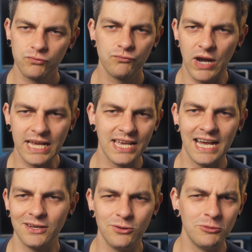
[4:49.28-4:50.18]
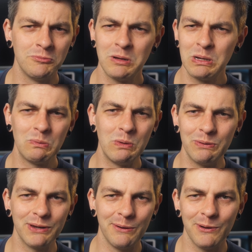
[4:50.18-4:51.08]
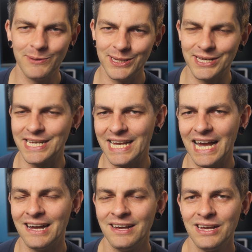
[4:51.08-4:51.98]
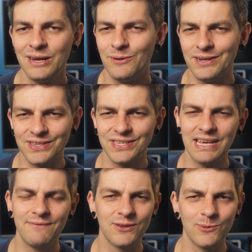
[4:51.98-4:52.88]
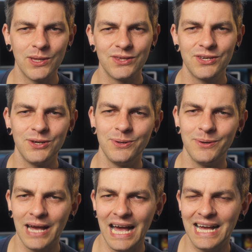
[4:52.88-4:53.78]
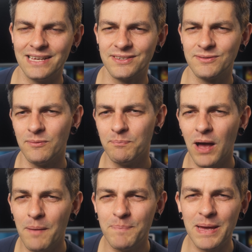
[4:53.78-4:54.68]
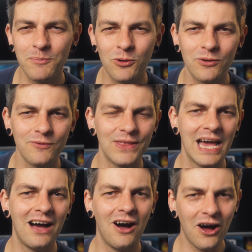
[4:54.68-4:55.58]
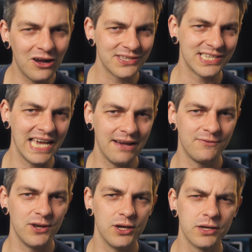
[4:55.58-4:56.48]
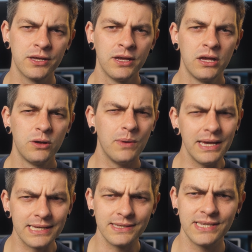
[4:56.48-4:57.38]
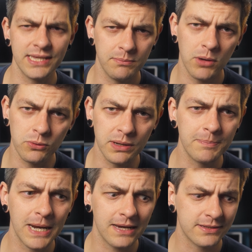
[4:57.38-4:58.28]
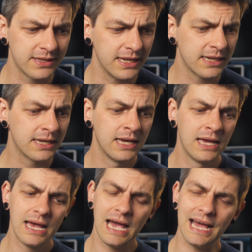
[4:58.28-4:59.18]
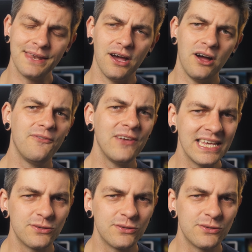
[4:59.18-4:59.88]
rectangle, we all know what we're looking at, whereas the 712 has a bit more of that RCF look, where you can see the molded plastic. And I think